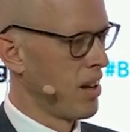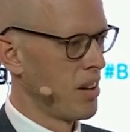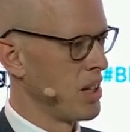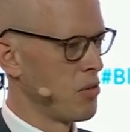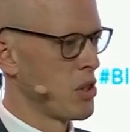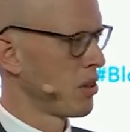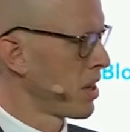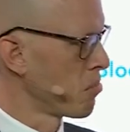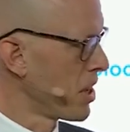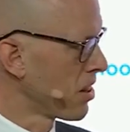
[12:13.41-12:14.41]
an individual
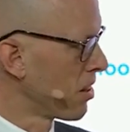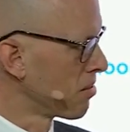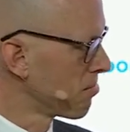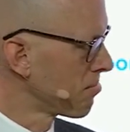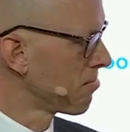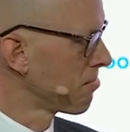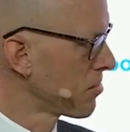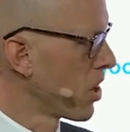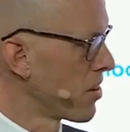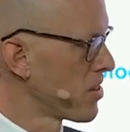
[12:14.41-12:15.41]
like me
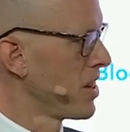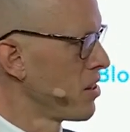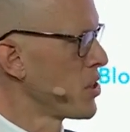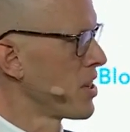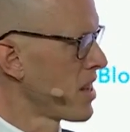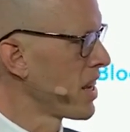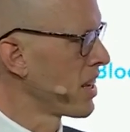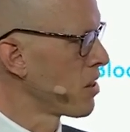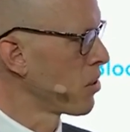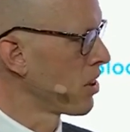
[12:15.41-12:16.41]
can't individually take
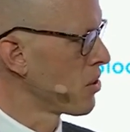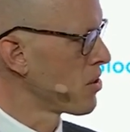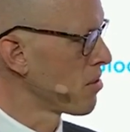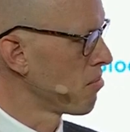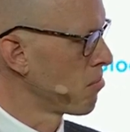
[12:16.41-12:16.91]
any one of those